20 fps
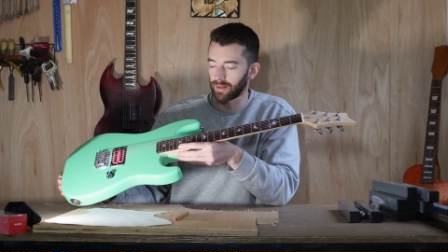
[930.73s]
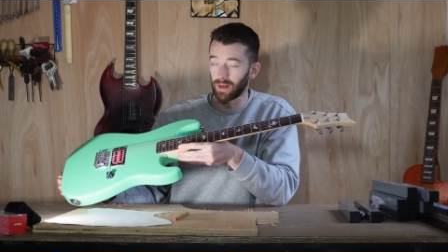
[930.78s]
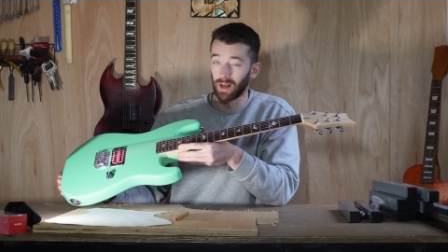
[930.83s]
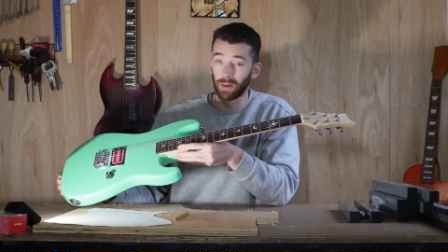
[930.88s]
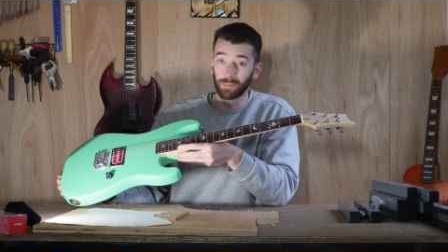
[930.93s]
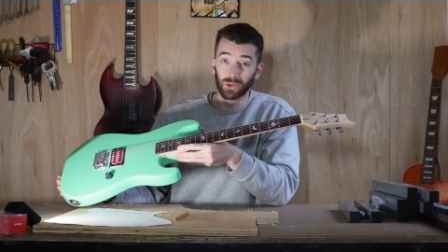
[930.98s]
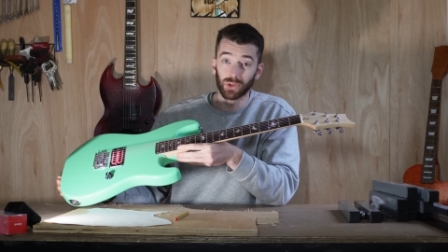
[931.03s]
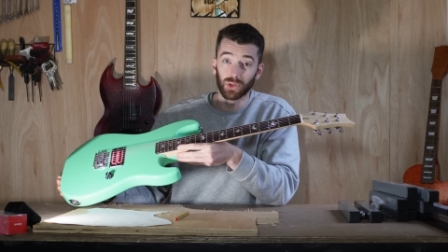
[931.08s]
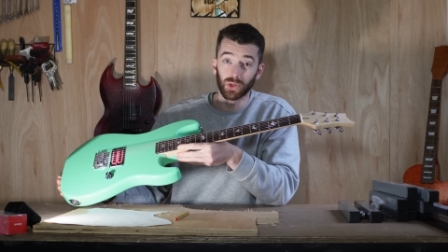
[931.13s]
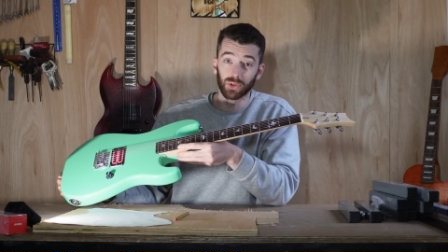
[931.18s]

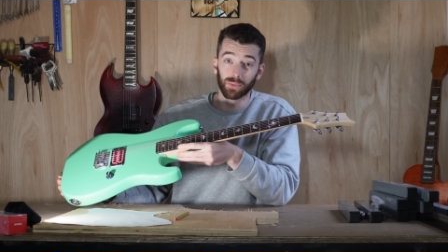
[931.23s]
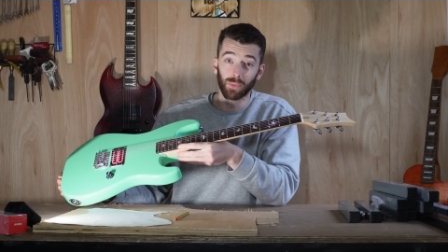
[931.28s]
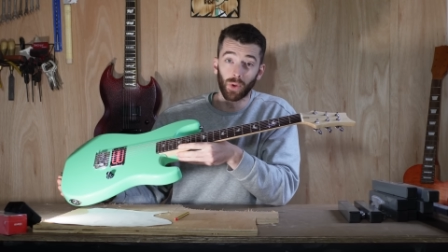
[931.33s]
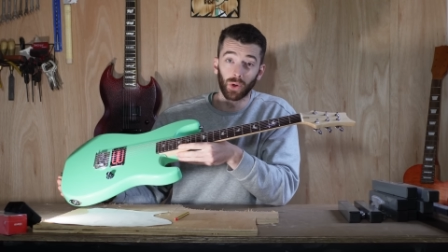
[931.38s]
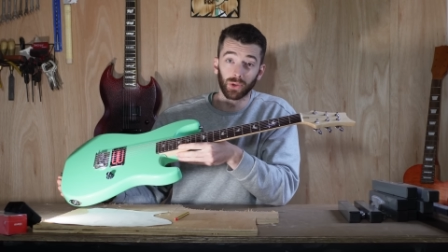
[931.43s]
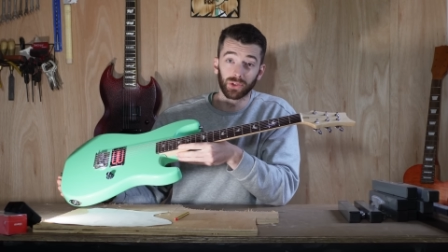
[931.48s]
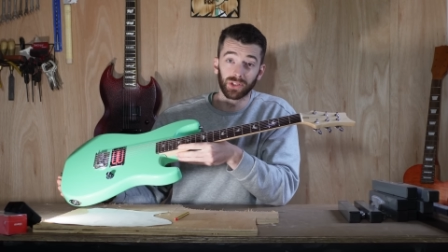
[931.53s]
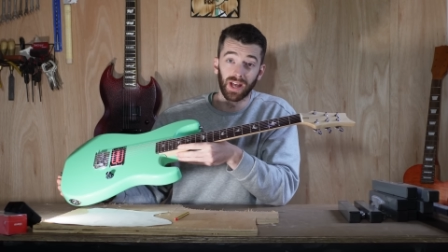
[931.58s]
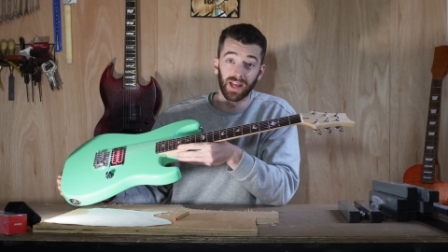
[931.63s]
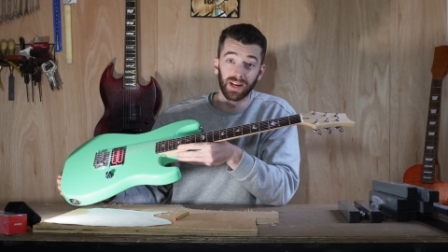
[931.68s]
I'm just a
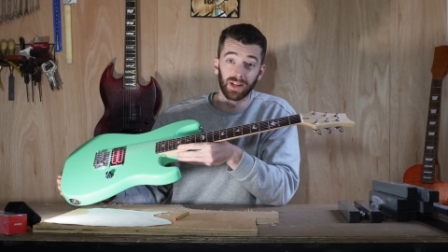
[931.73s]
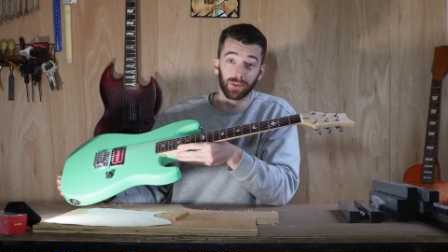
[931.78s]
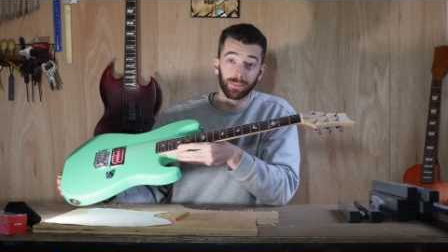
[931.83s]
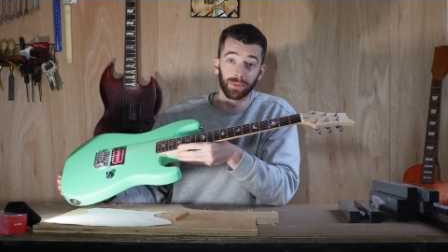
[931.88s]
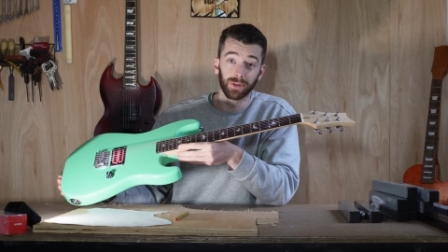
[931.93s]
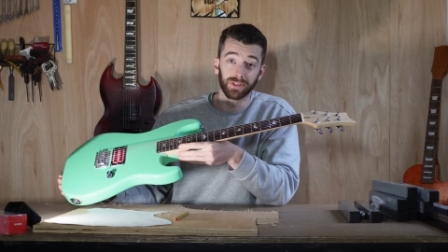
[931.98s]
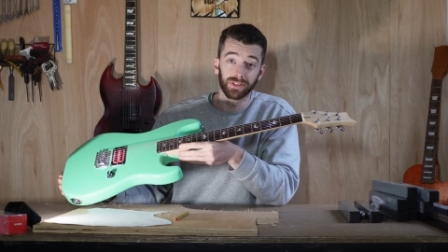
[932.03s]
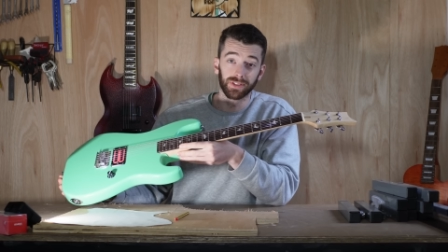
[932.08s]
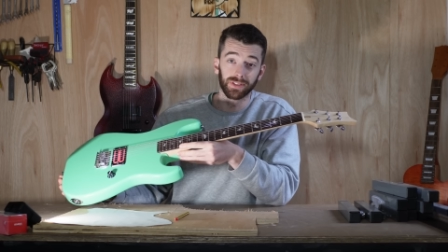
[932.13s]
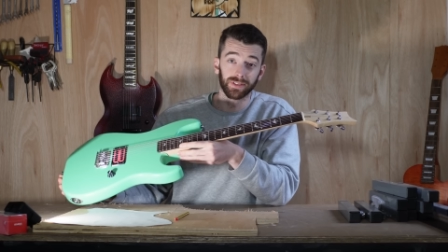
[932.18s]
small channel,
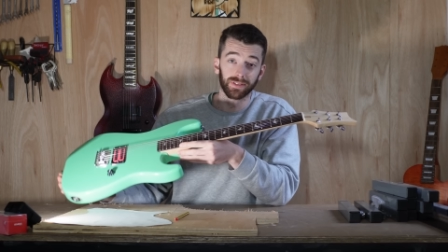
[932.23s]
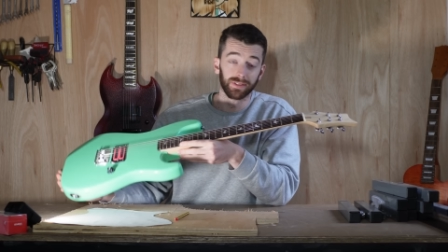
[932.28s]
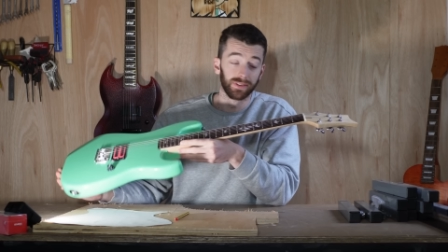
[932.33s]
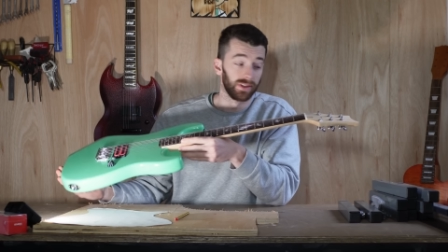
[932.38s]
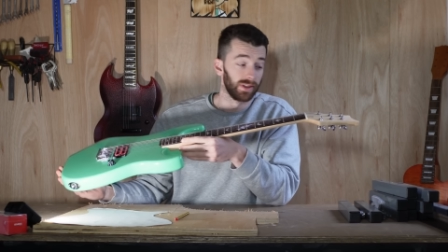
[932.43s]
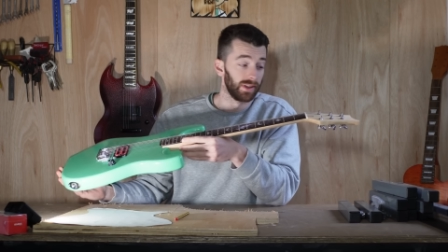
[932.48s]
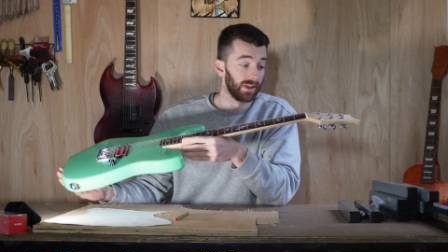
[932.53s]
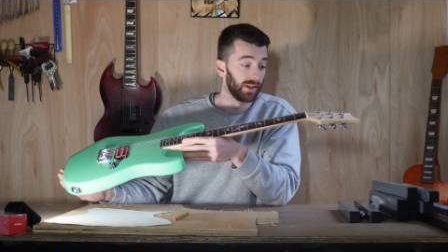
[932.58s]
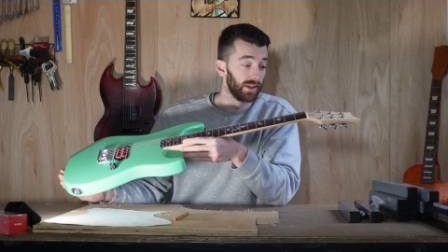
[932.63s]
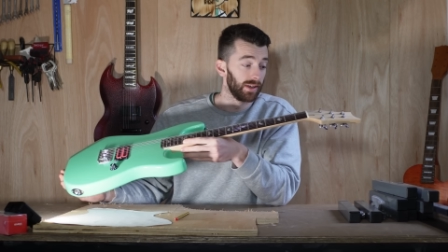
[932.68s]
but
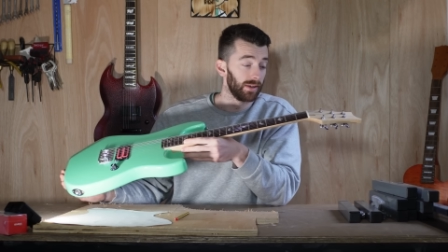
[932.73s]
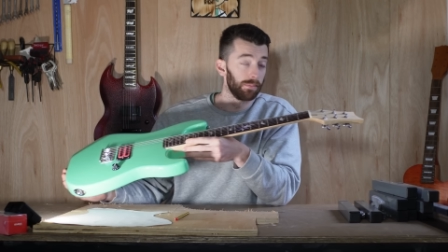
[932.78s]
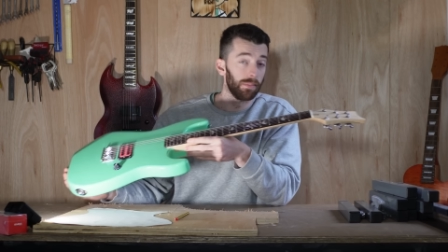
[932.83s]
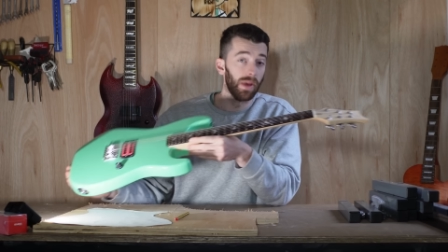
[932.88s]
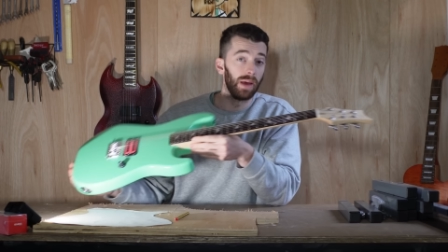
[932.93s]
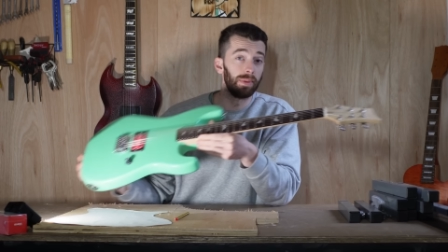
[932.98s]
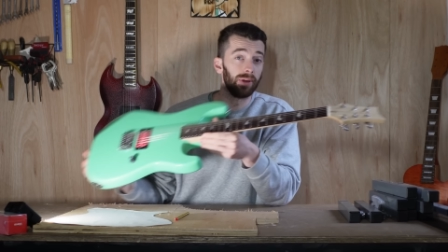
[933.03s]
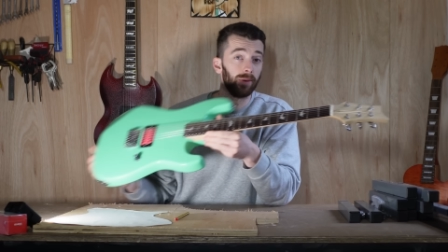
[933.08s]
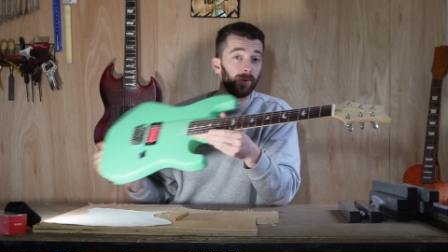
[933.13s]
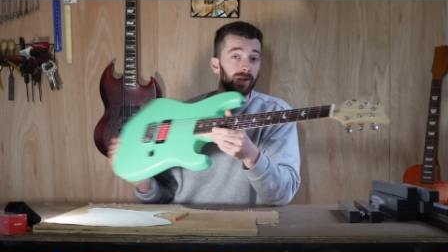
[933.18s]

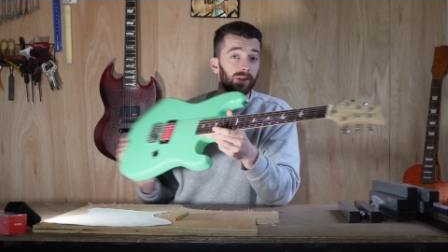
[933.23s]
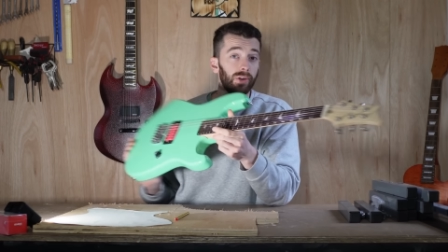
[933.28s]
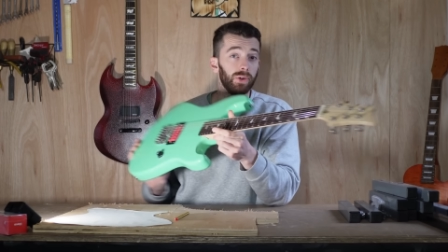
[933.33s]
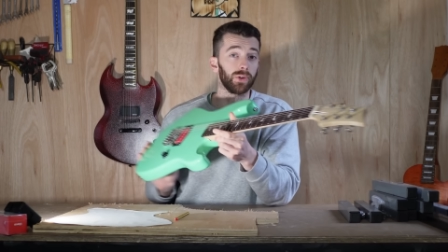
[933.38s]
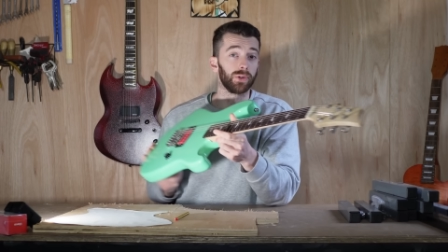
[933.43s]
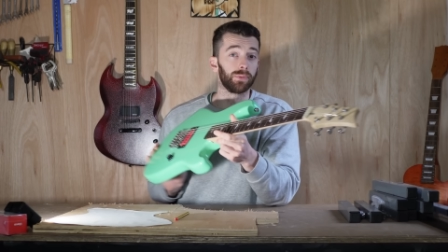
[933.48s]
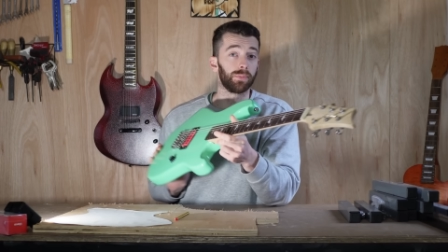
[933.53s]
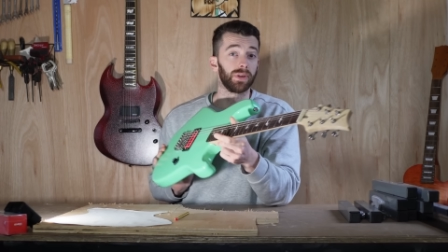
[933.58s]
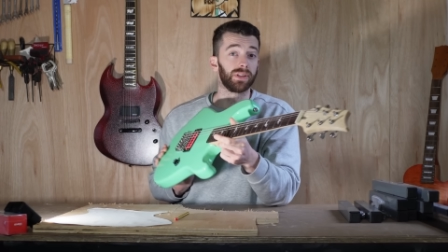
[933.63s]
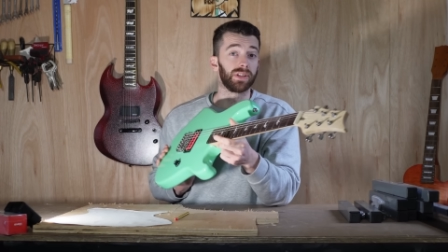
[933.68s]
maybe we
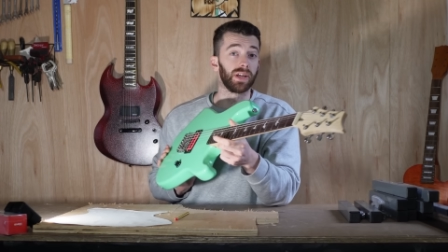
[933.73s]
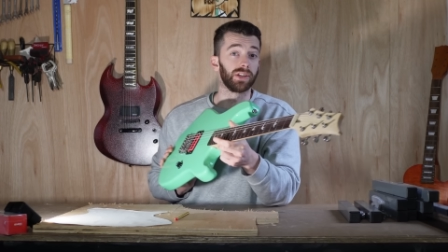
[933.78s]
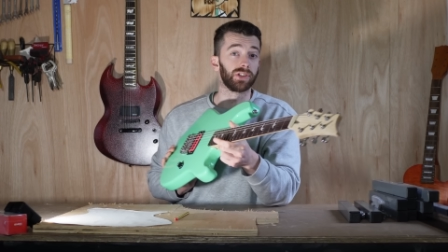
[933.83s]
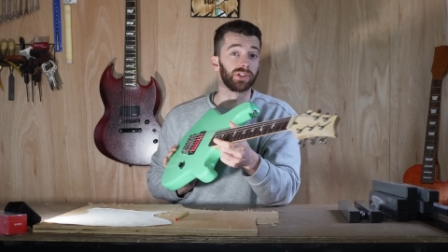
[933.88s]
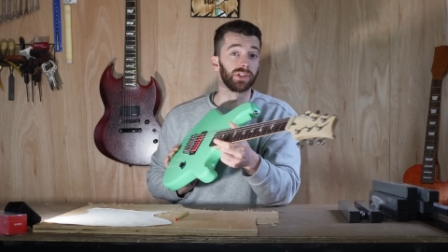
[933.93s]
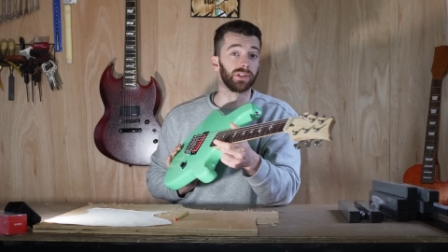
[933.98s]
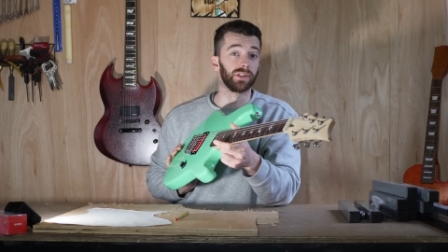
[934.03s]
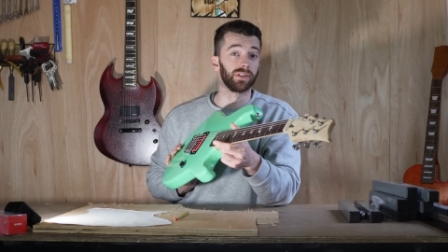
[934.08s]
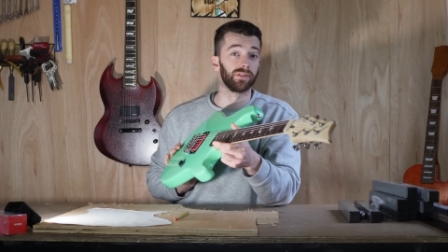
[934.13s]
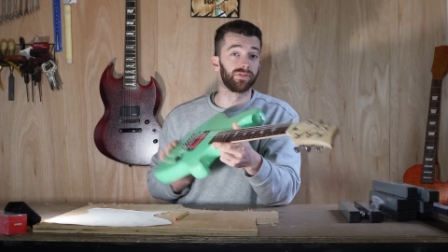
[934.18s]
could
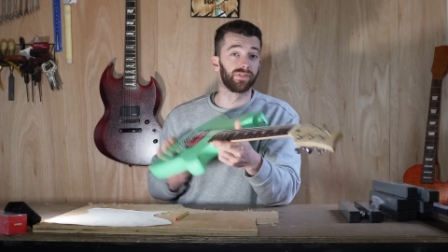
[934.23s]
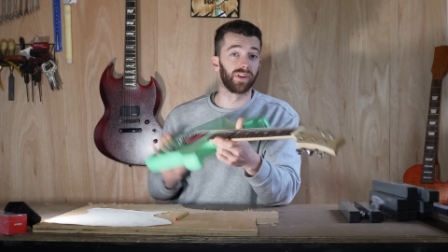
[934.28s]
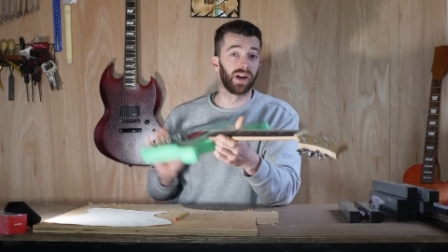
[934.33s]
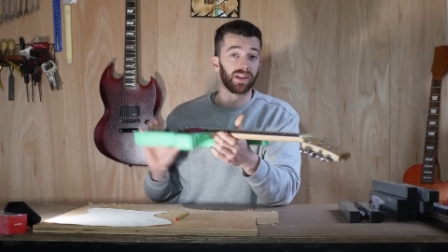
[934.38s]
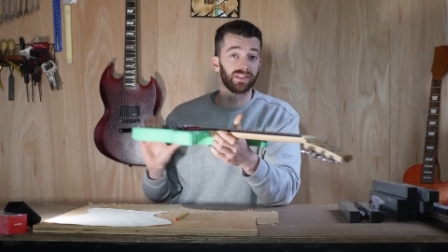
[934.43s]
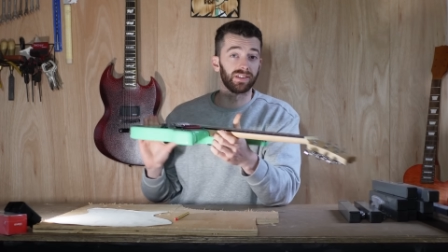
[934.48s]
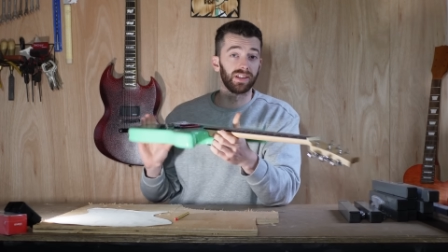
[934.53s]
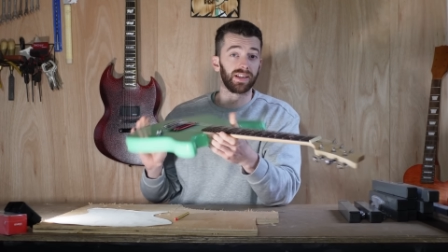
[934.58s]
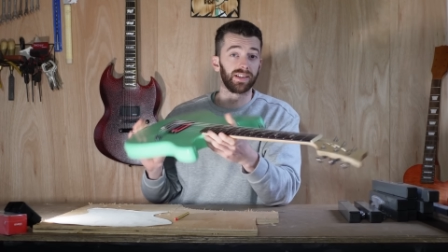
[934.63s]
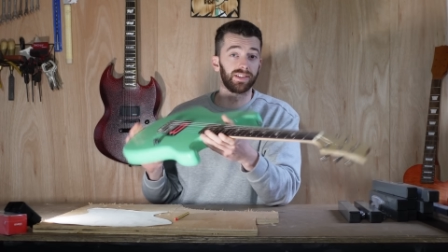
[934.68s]
petition
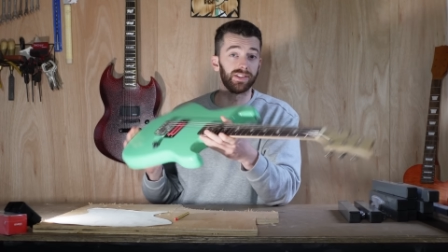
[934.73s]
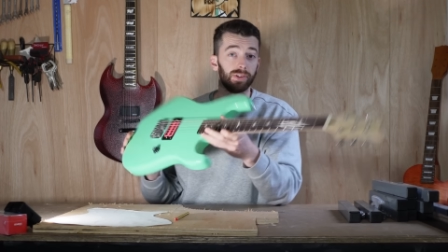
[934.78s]
Fazley